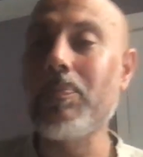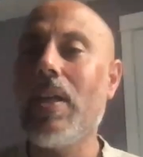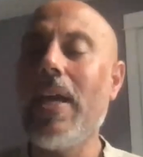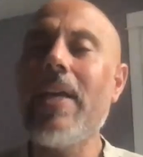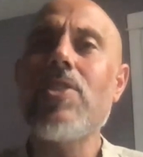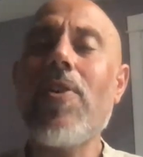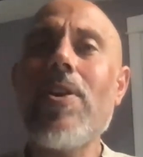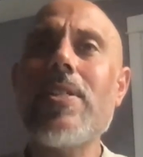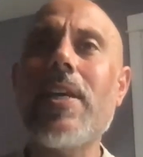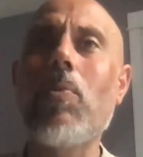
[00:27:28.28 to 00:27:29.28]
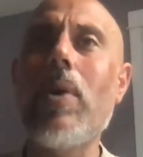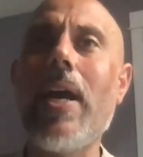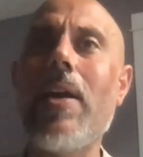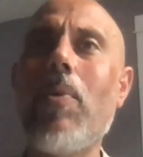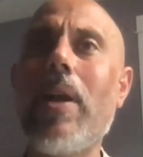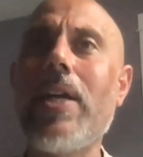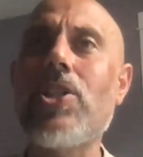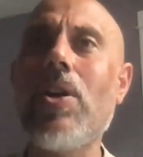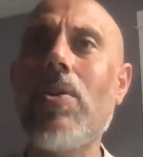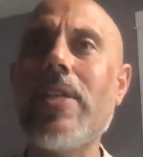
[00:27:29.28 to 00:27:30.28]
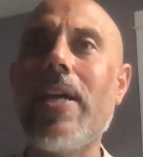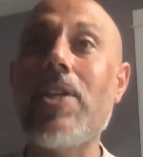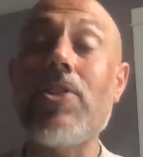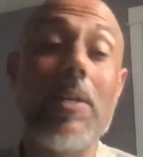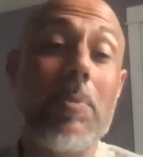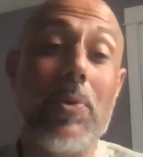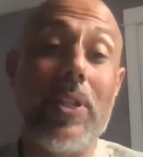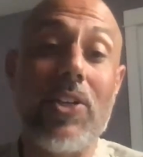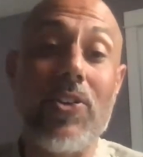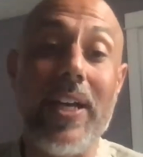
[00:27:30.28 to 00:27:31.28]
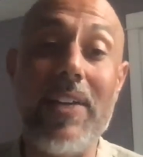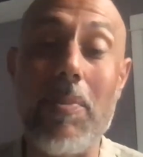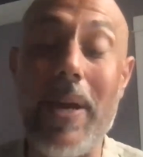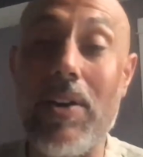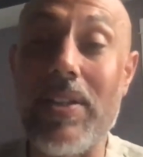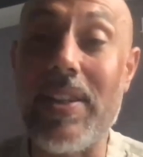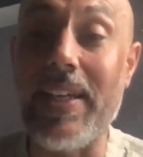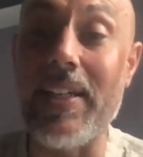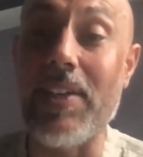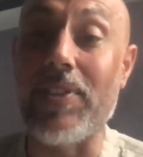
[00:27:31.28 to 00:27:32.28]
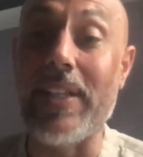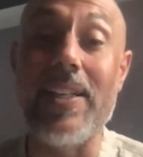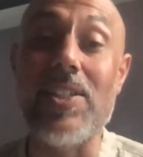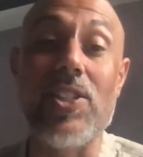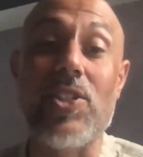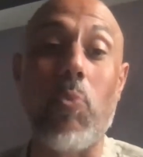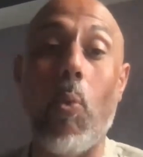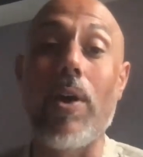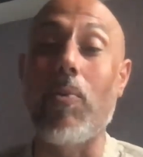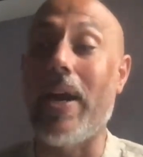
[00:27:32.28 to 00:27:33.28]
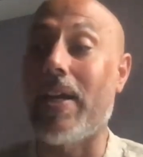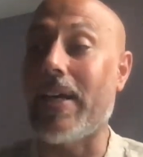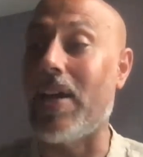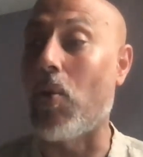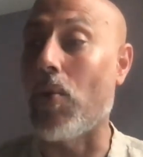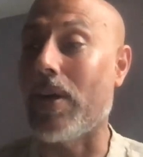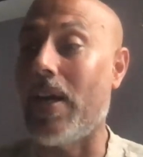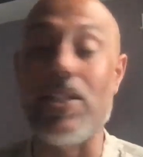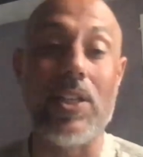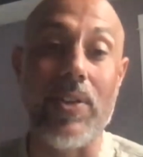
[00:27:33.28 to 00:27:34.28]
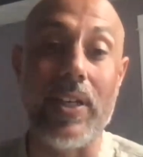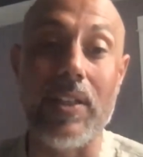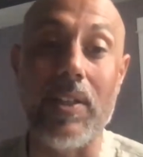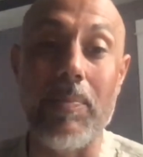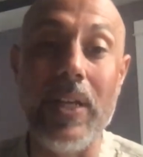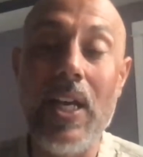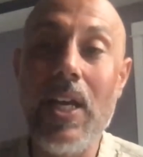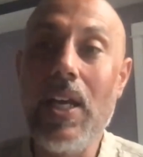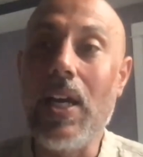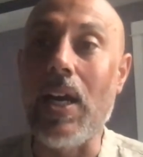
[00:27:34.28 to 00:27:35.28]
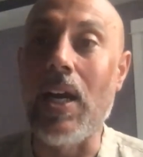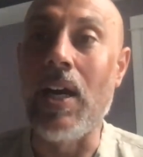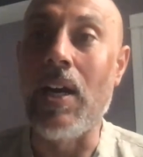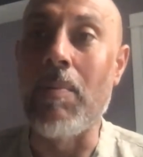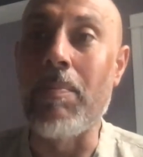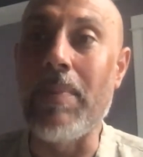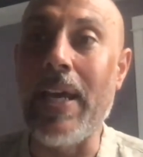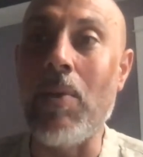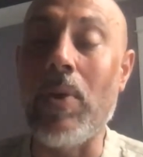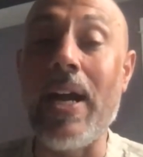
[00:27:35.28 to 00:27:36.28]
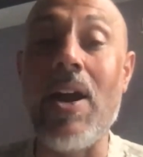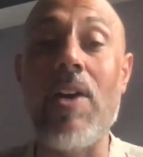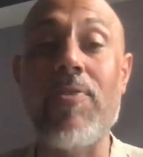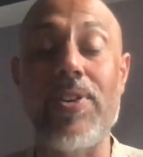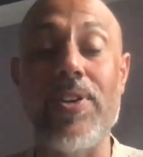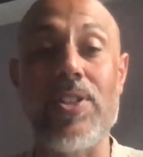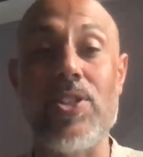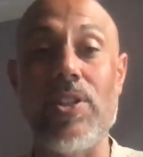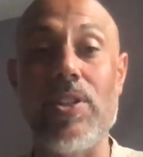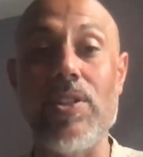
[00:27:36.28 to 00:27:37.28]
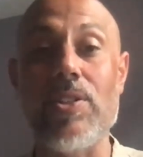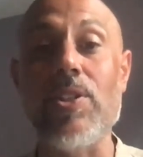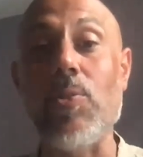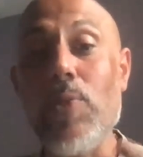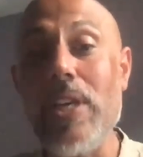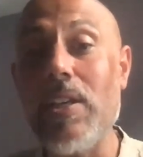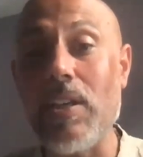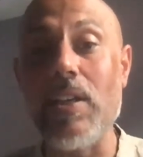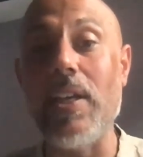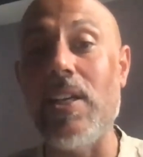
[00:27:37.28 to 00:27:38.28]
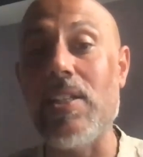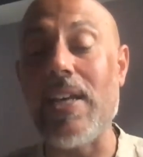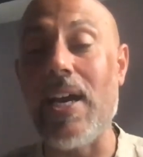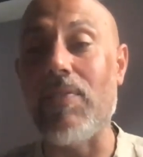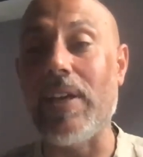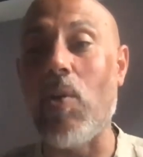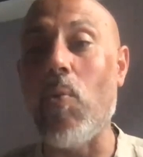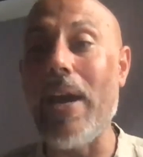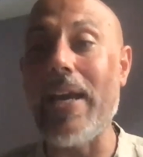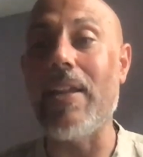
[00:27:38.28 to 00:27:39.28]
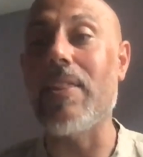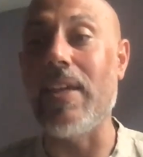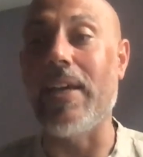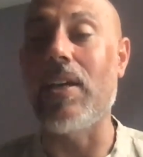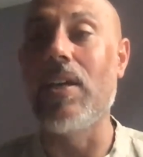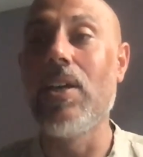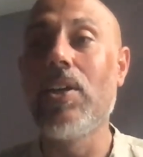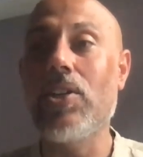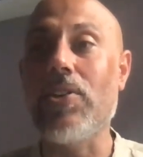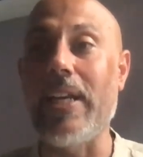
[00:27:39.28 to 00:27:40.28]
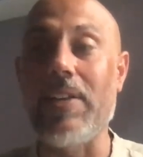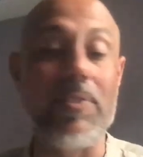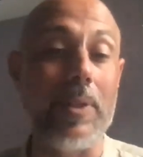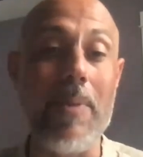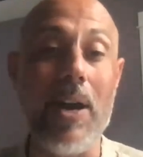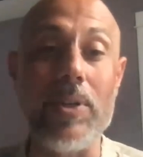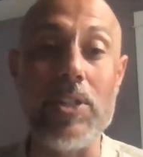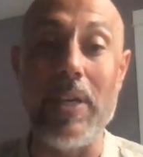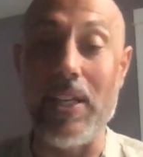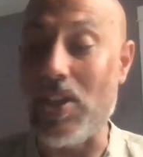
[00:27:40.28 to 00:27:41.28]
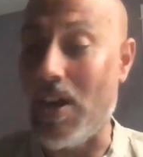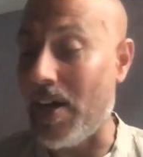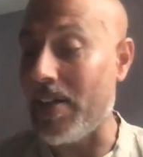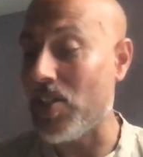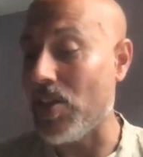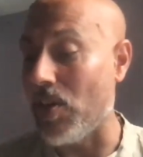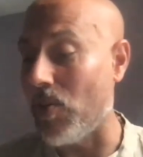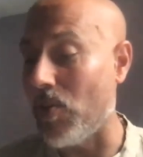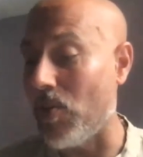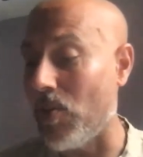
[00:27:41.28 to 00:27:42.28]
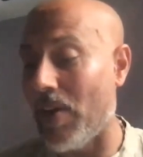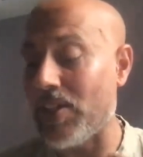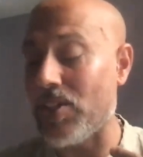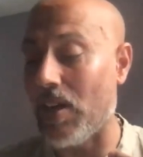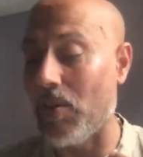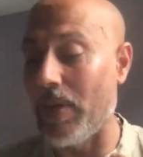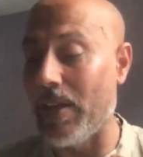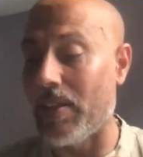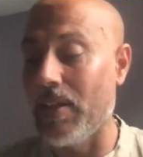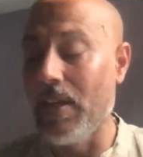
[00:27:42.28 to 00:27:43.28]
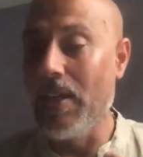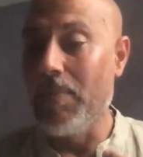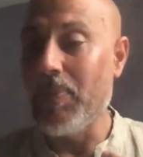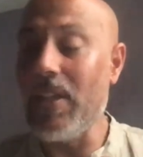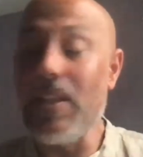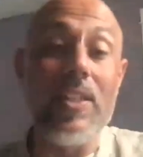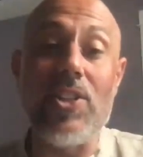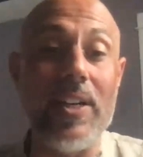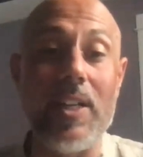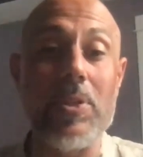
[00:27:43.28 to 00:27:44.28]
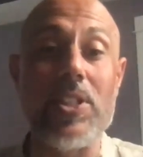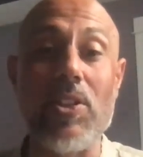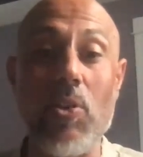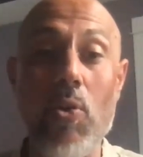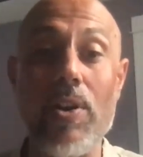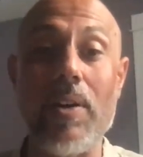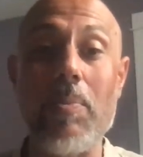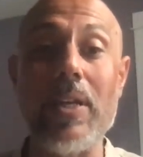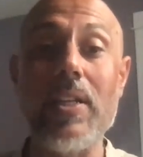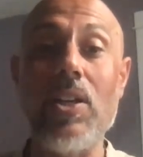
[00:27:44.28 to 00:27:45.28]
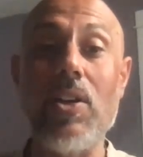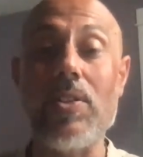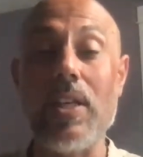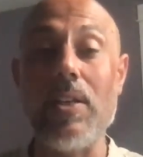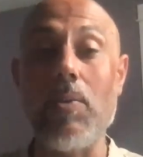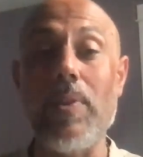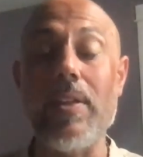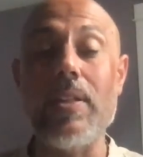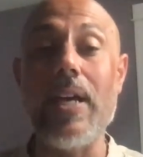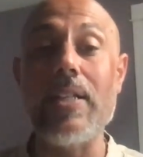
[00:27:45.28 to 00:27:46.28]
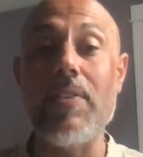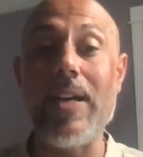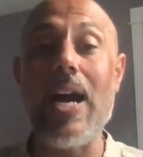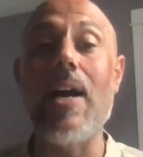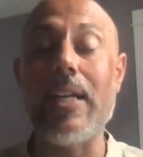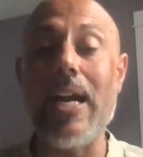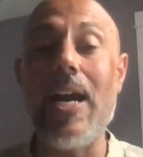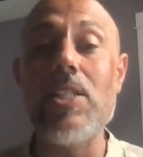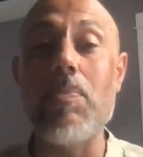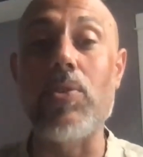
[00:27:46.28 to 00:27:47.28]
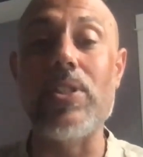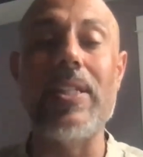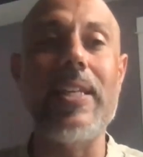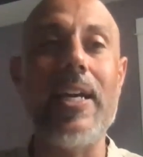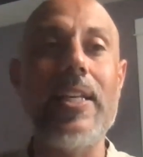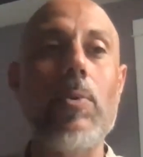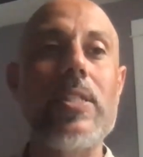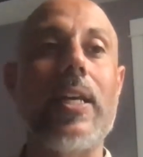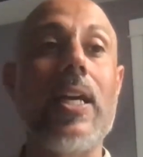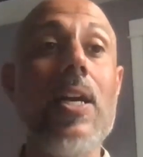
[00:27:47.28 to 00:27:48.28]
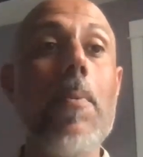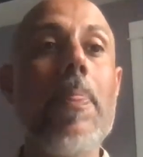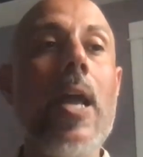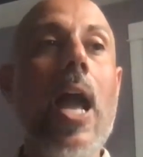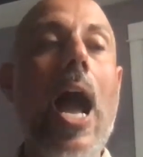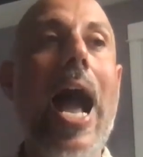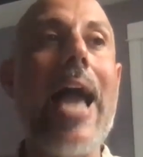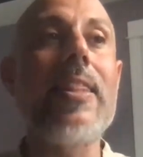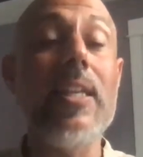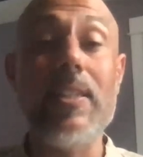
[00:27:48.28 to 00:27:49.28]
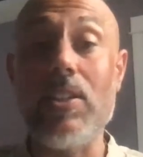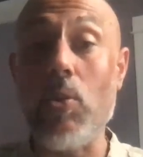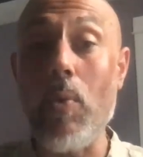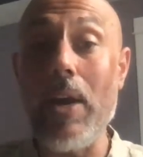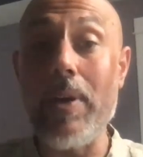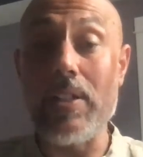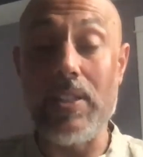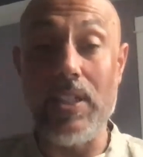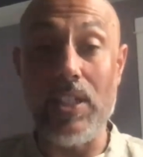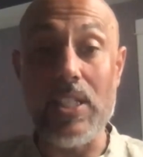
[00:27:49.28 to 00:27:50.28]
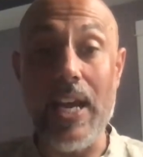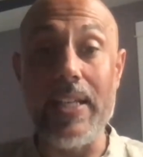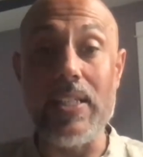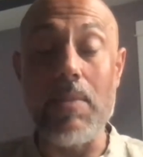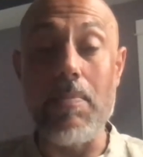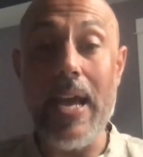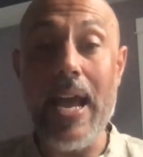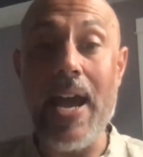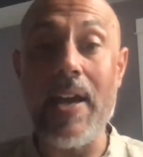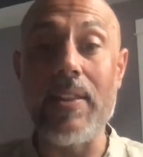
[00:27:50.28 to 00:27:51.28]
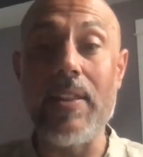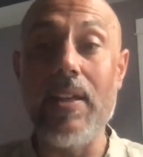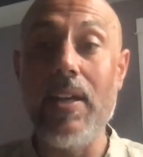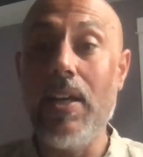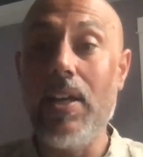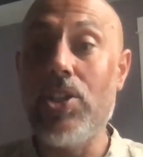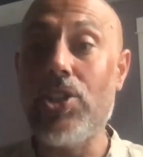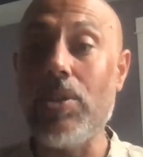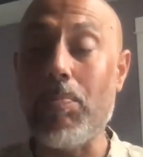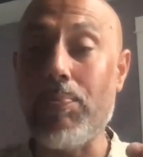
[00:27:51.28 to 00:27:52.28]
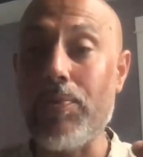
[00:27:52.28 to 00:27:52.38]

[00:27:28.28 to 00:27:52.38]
And as far as like what I chose, I tried to be really creative about thinking differently. And this is one way to kind of organize a curriculum. And what I offered to the reader is kind of like a way to think creatively about what's being taught. So, I started with, and these aren't in any particular order, but the idea of cosmos, the idea was like, I think that the way we ought to teach science and math should